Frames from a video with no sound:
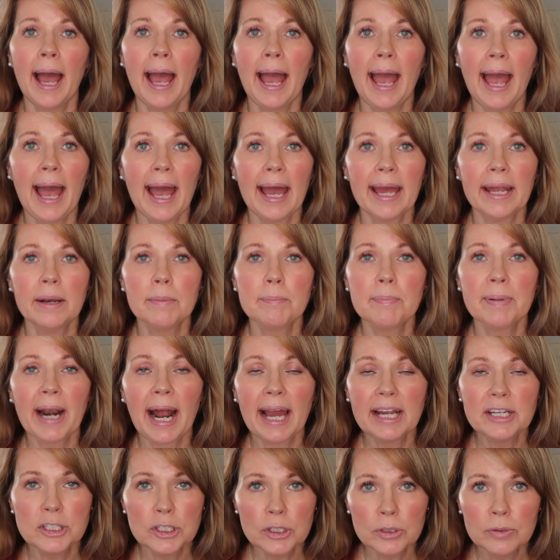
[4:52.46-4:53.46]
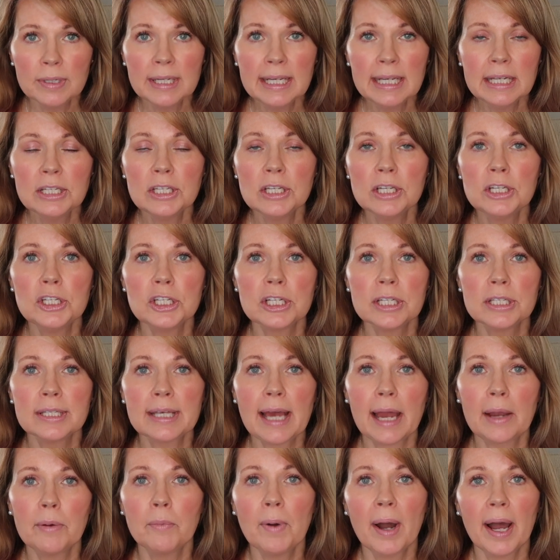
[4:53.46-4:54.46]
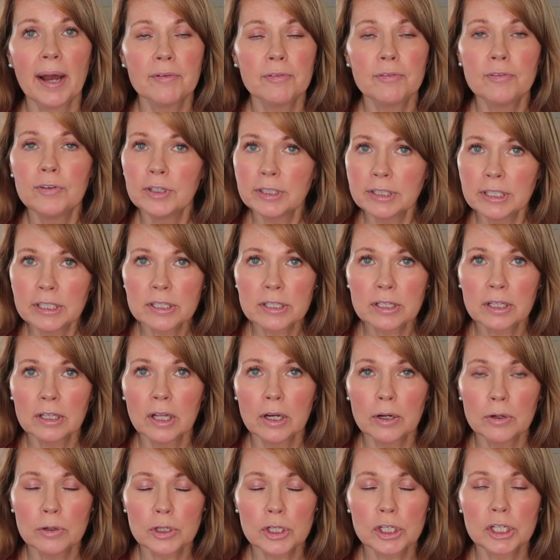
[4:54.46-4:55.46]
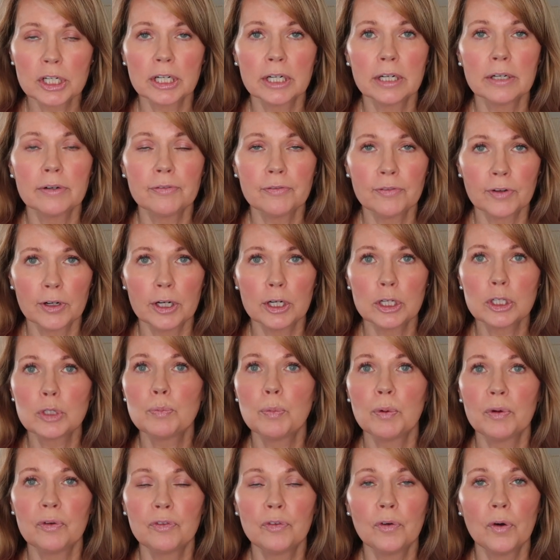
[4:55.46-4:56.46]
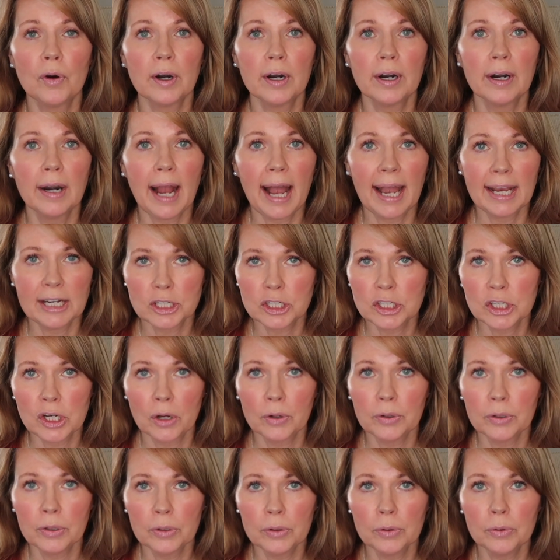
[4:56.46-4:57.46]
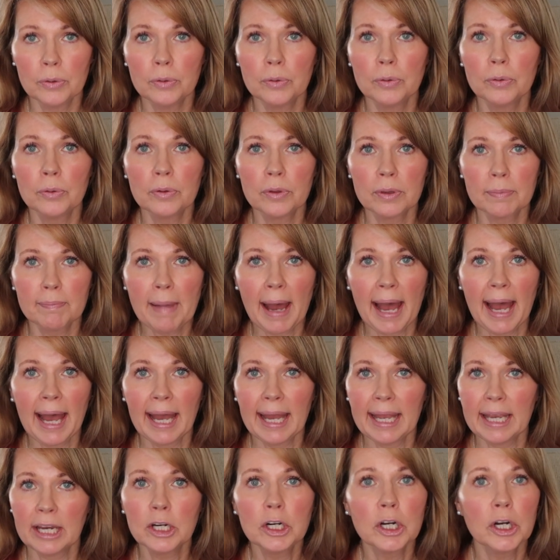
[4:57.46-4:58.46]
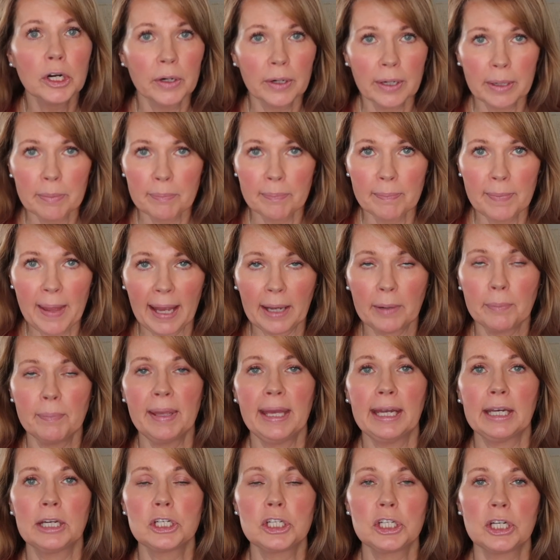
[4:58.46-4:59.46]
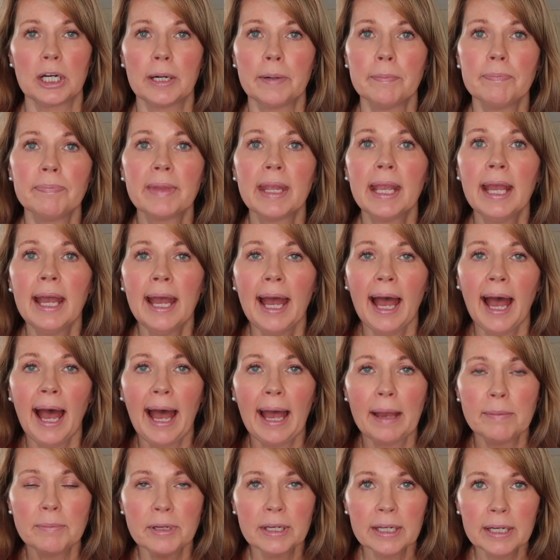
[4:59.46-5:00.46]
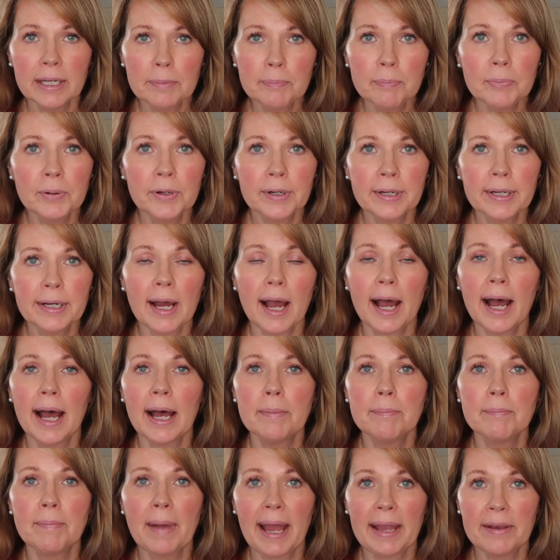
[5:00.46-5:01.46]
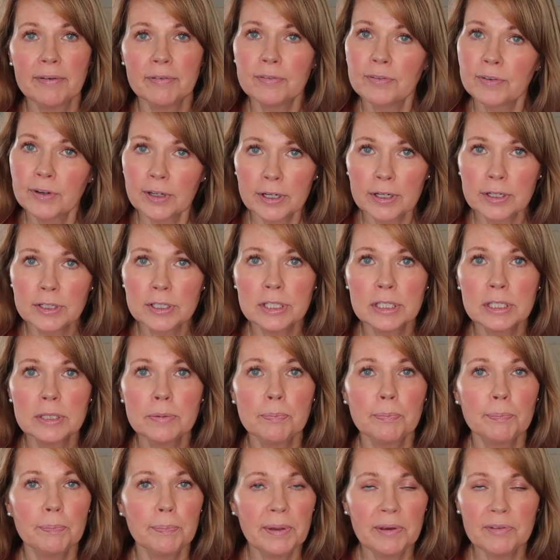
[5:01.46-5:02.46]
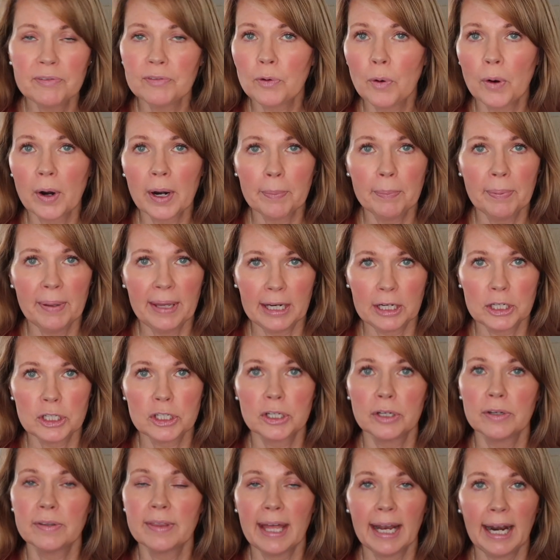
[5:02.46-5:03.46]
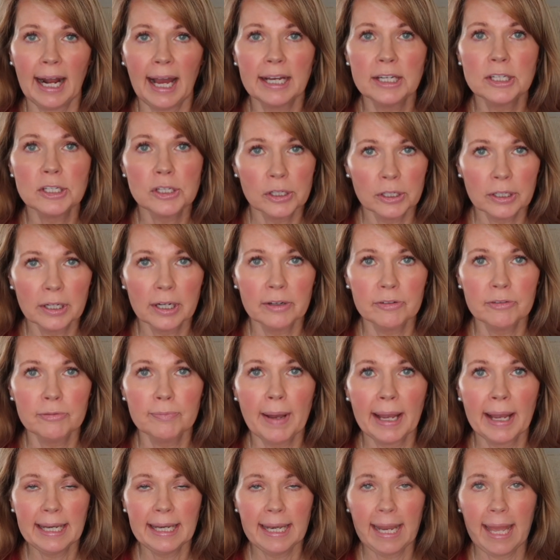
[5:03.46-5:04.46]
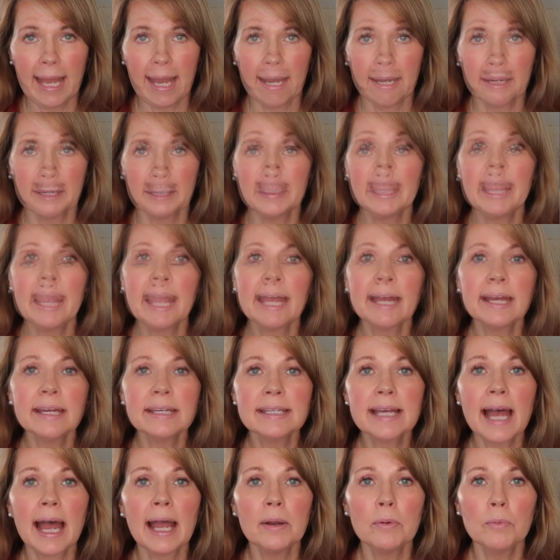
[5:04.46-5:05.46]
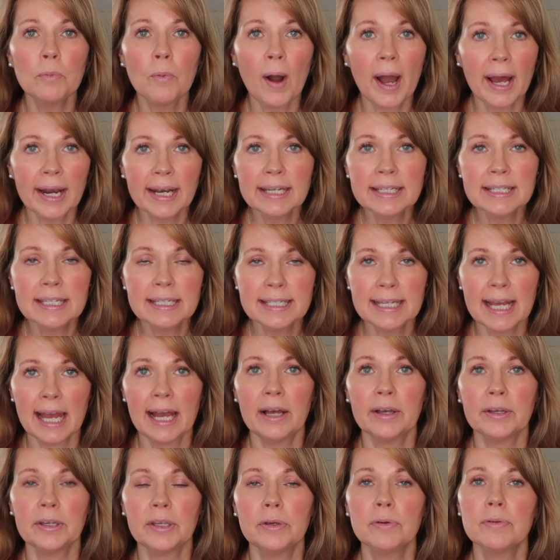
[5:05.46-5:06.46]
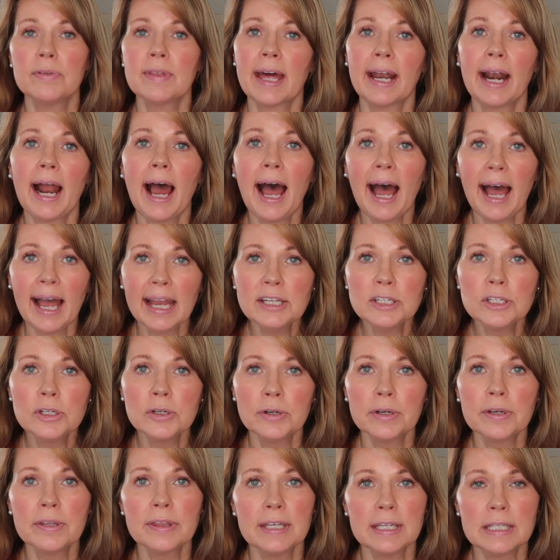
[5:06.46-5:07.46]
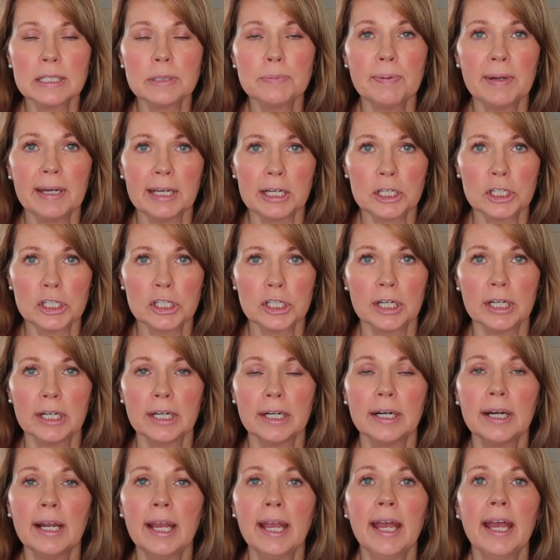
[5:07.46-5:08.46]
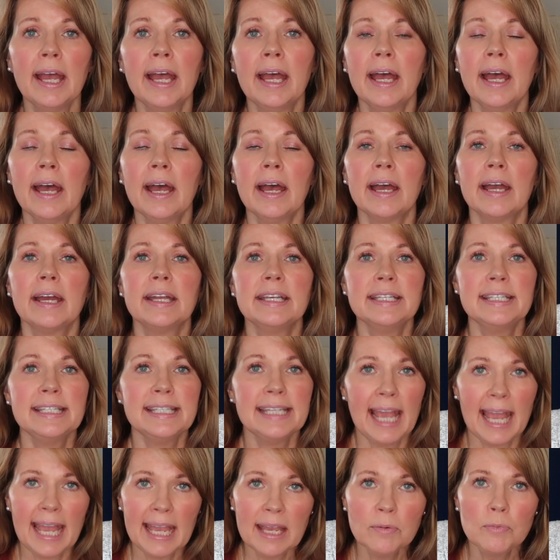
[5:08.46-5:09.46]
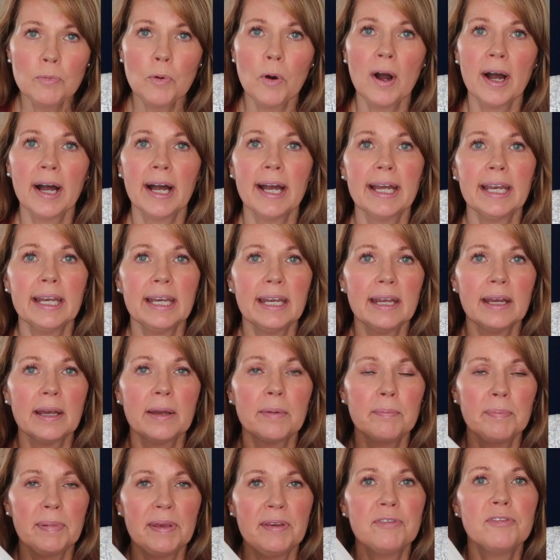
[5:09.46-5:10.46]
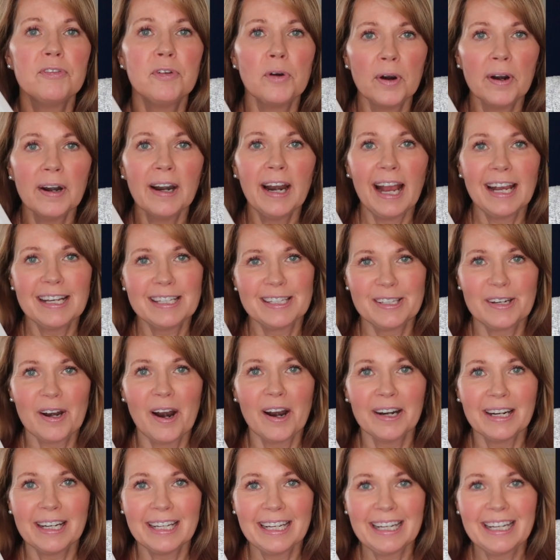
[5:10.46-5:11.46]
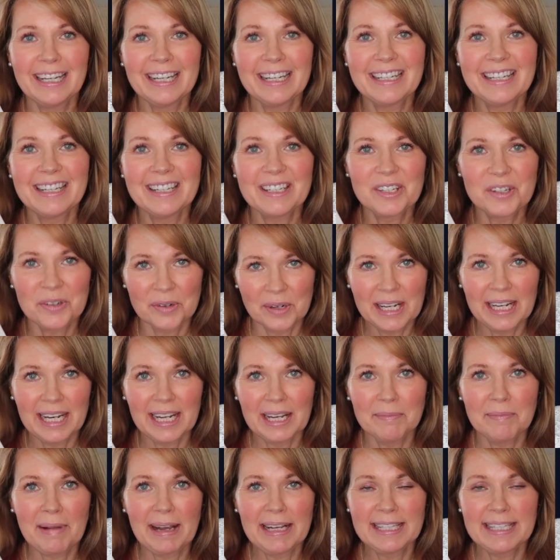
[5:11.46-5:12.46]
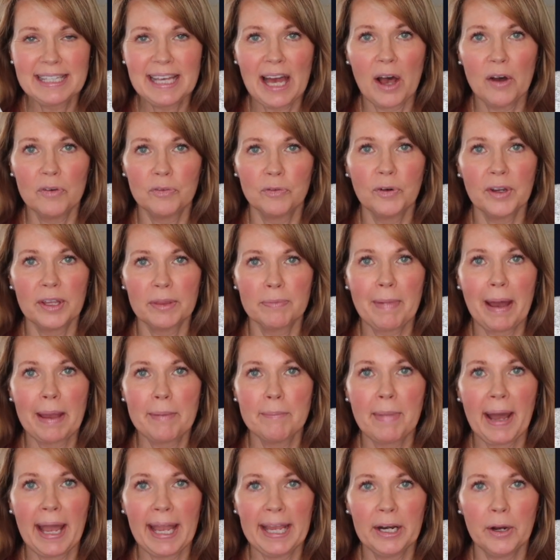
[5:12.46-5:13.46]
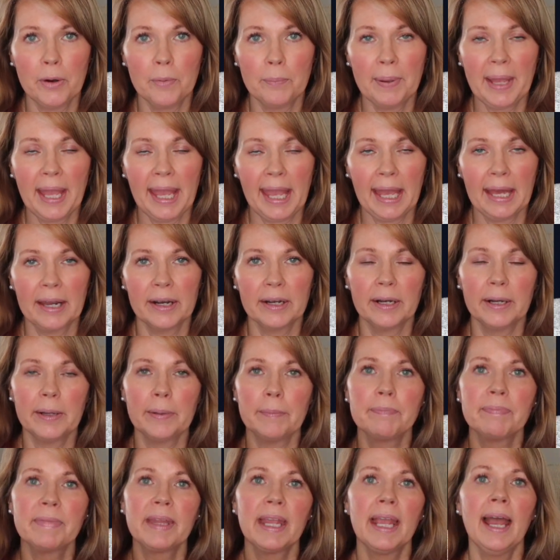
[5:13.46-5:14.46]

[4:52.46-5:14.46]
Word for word: And, but I do need to just, I want full disclosure first before I show you my current neck picture. I'm gonna put up my first before picture that I took of neck. And I wanted to tell you that I took this picture day one before I started treating myself with my Mito panel.